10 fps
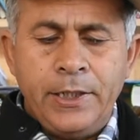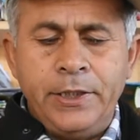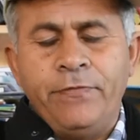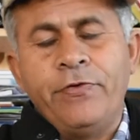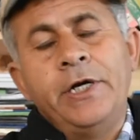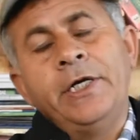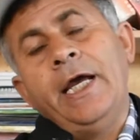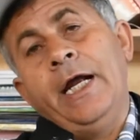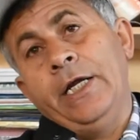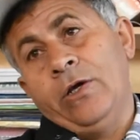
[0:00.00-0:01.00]
different
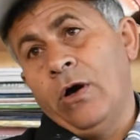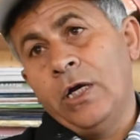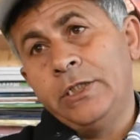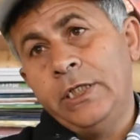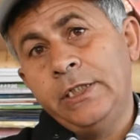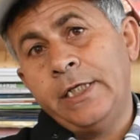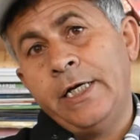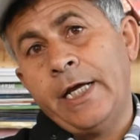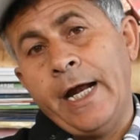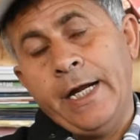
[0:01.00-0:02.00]
ideologies
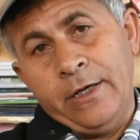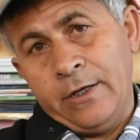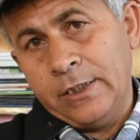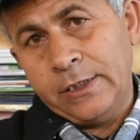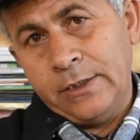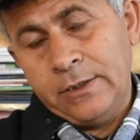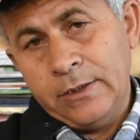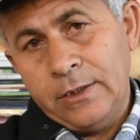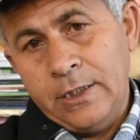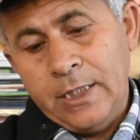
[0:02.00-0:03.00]
and ideas
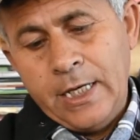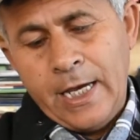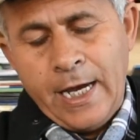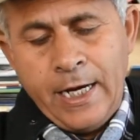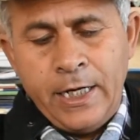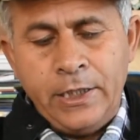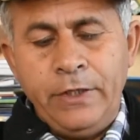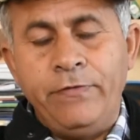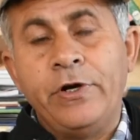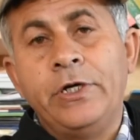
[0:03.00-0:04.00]
and
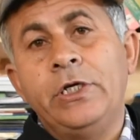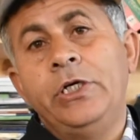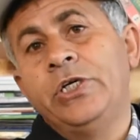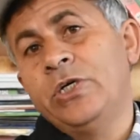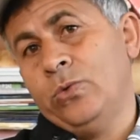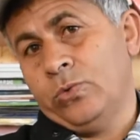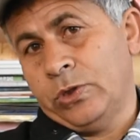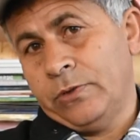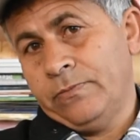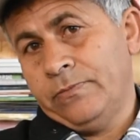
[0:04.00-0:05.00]
different issues.